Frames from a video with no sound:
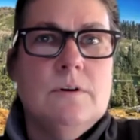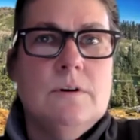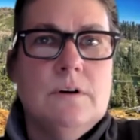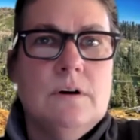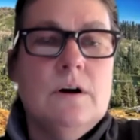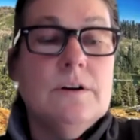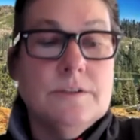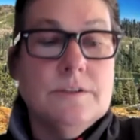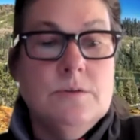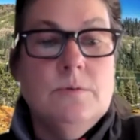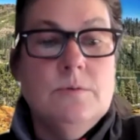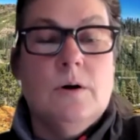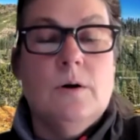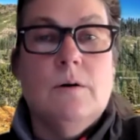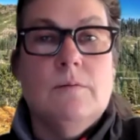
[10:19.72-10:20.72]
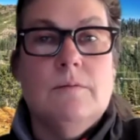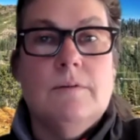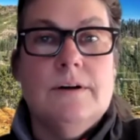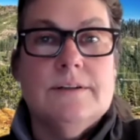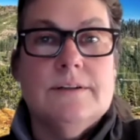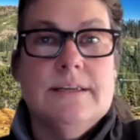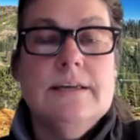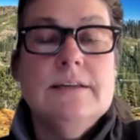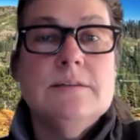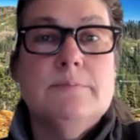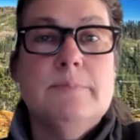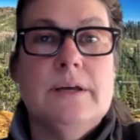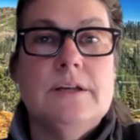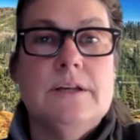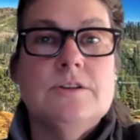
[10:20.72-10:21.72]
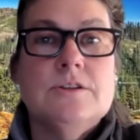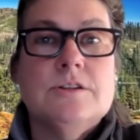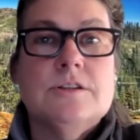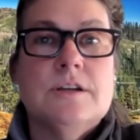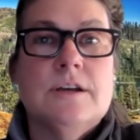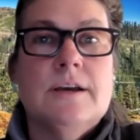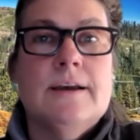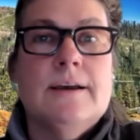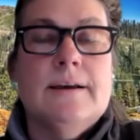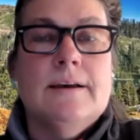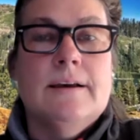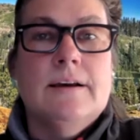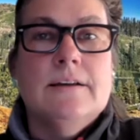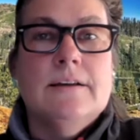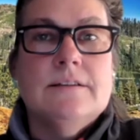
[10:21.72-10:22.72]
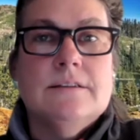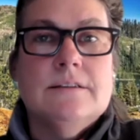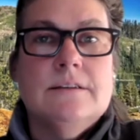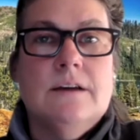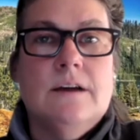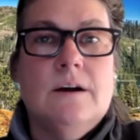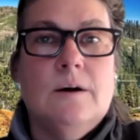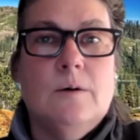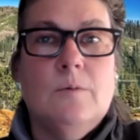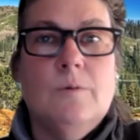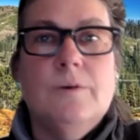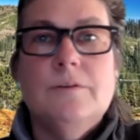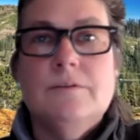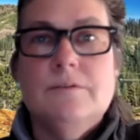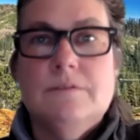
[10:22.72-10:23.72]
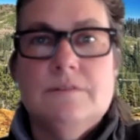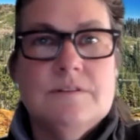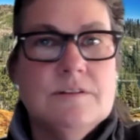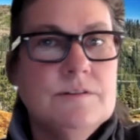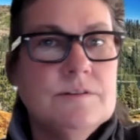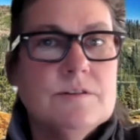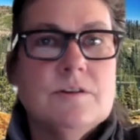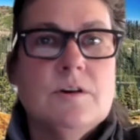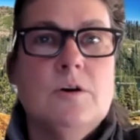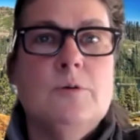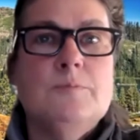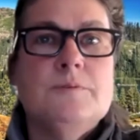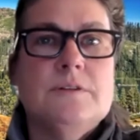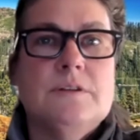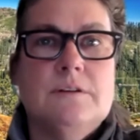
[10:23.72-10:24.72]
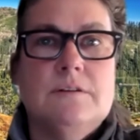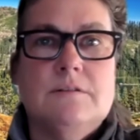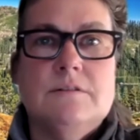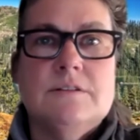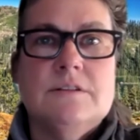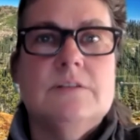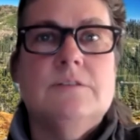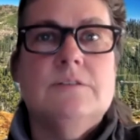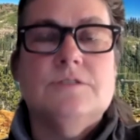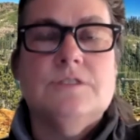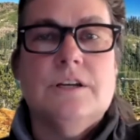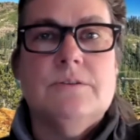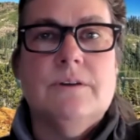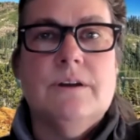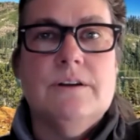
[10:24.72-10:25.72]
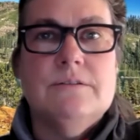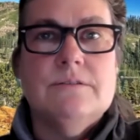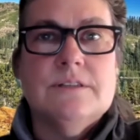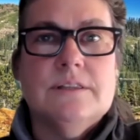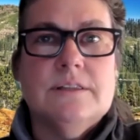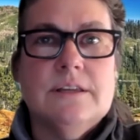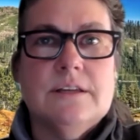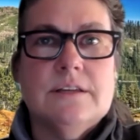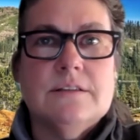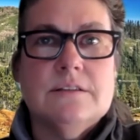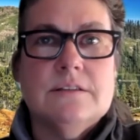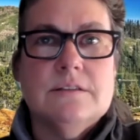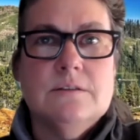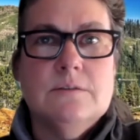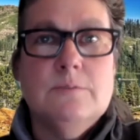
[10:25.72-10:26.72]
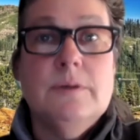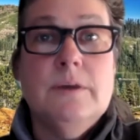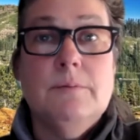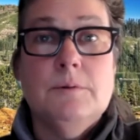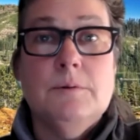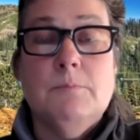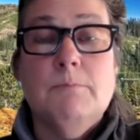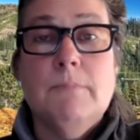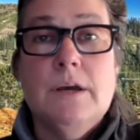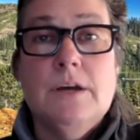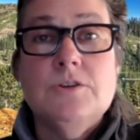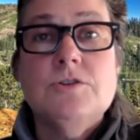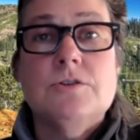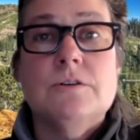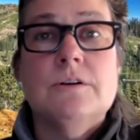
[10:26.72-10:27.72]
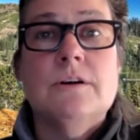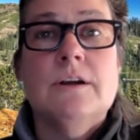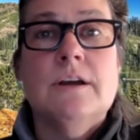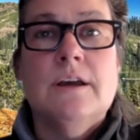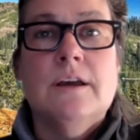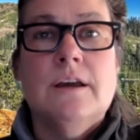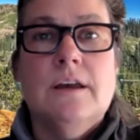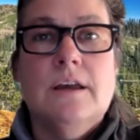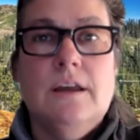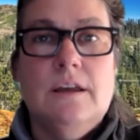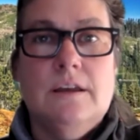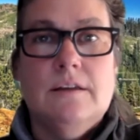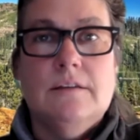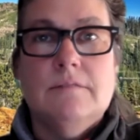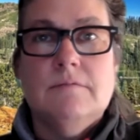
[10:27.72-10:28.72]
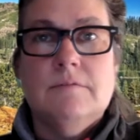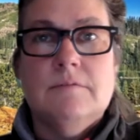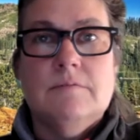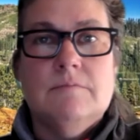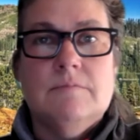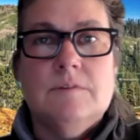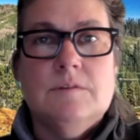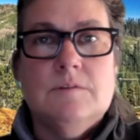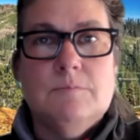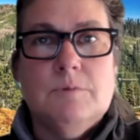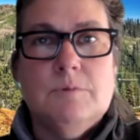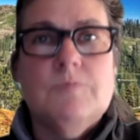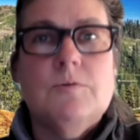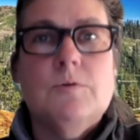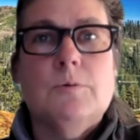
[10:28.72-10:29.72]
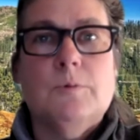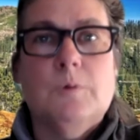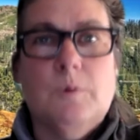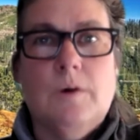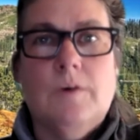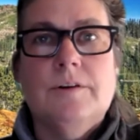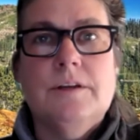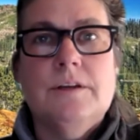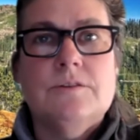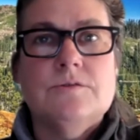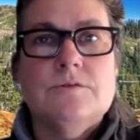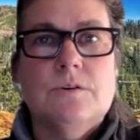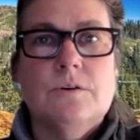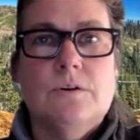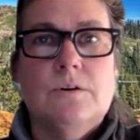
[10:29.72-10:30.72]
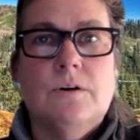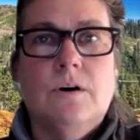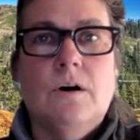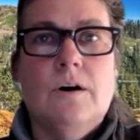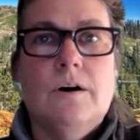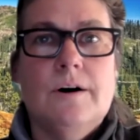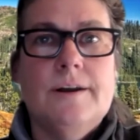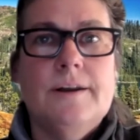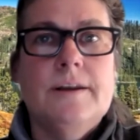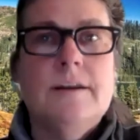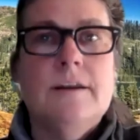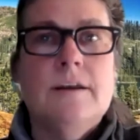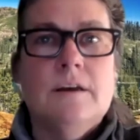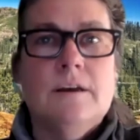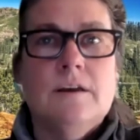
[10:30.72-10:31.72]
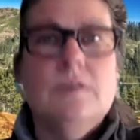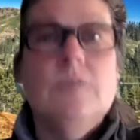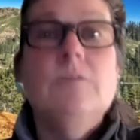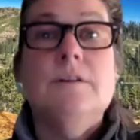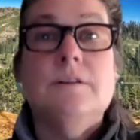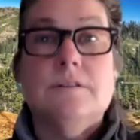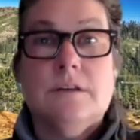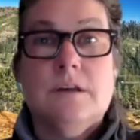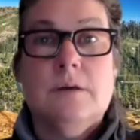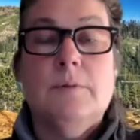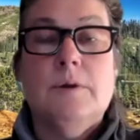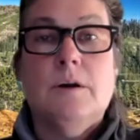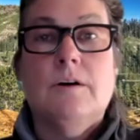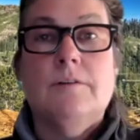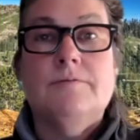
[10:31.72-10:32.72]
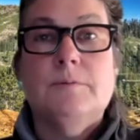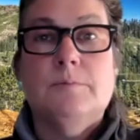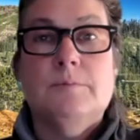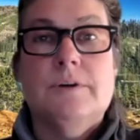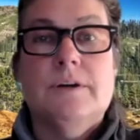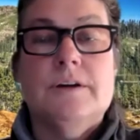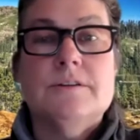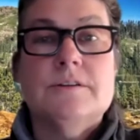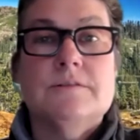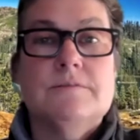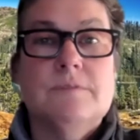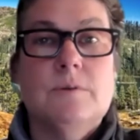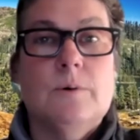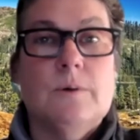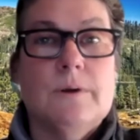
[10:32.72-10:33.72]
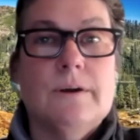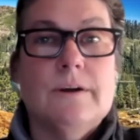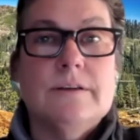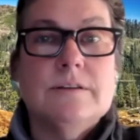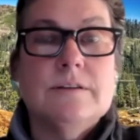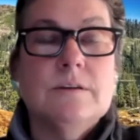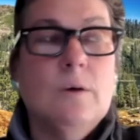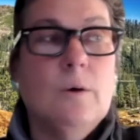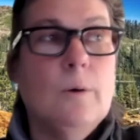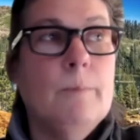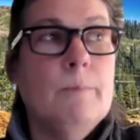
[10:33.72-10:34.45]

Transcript: onto a test bench with oscilloscopes and signal generators and things to be able to measure and perform quality control on units coming off the production floor. So